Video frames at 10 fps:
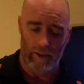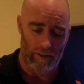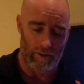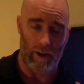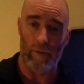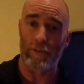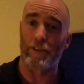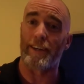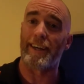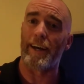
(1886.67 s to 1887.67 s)
You're able
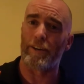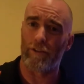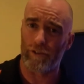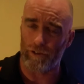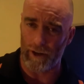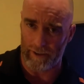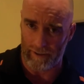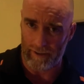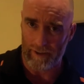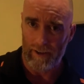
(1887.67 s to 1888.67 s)
to gain
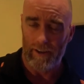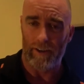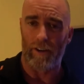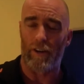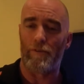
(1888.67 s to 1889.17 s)
strength. And a lot